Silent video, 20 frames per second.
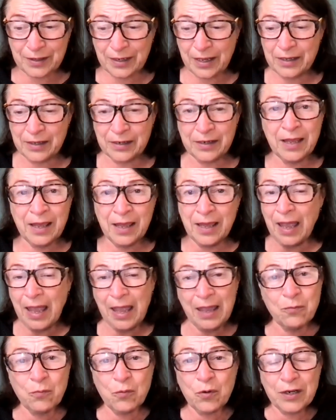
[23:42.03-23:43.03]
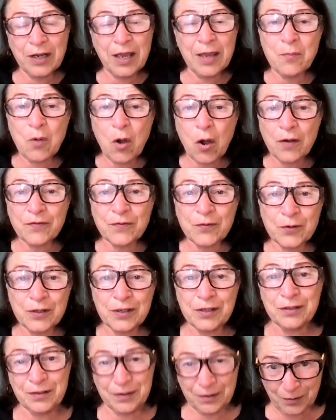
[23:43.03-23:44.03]
And what I'm
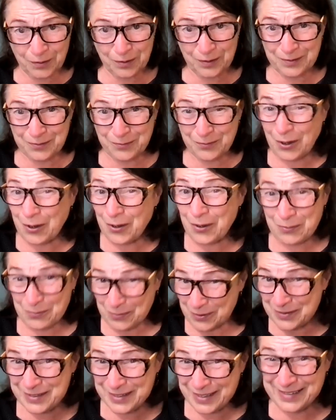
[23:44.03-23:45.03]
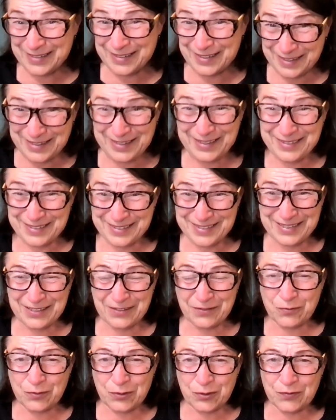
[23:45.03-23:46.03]
offering are once again the things that have
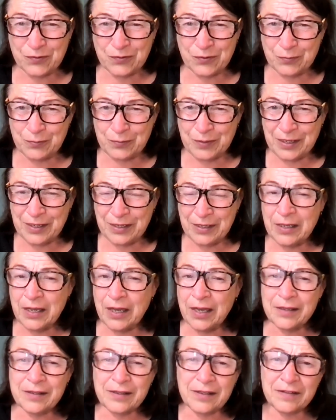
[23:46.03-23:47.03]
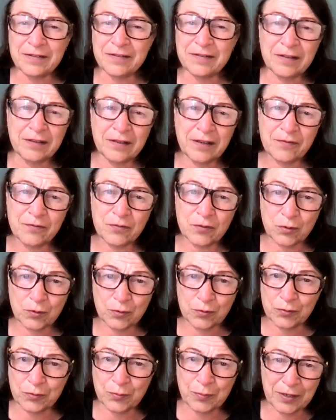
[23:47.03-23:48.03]
worked for me, things that I've
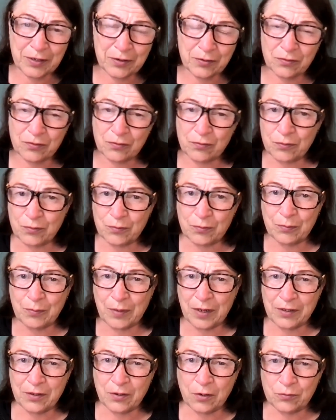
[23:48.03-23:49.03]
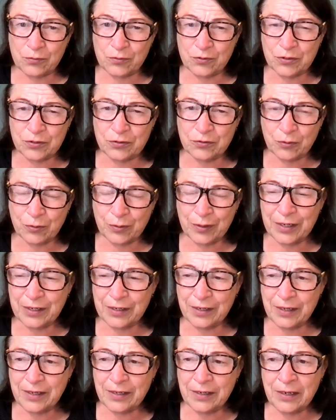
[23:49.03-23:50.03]
learned about through my coach
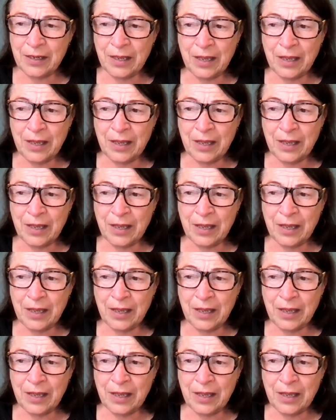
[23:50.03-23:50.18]
training,